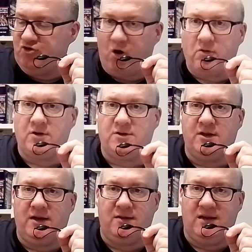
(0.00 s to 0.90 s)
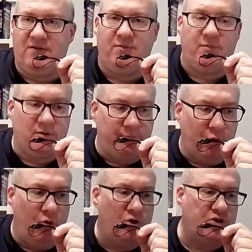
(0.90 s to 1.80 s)
drugs. They need even
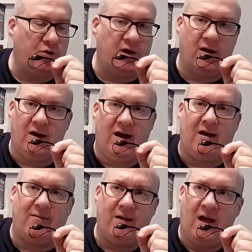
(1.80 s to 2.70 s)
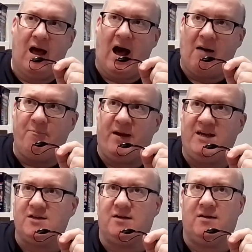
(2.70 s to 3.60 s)
booze and all that. I'm
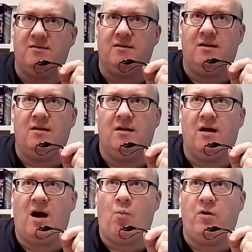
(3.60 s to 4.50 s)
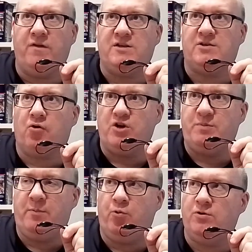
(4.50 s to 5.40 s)
one of these
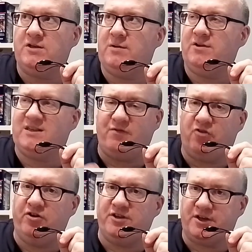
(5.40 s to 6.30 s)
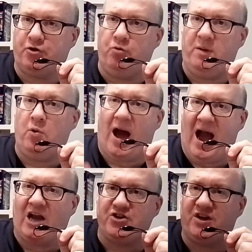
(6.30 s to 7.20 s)
Scottish people, as I say, that 762 people
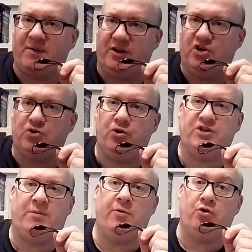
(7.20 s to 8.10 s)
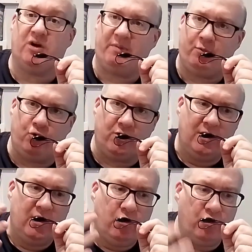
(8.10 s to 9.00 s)
actually committed suicide. But you look at people who
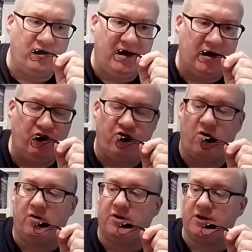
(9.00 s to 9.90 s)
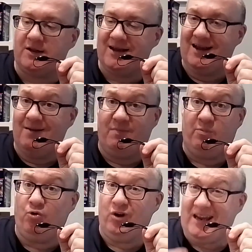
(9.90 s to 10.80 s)
are taking drugs and
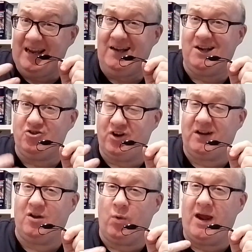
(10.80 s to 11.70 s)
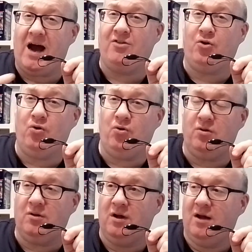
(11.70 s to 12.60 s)
people who are eating and drinking the way I do.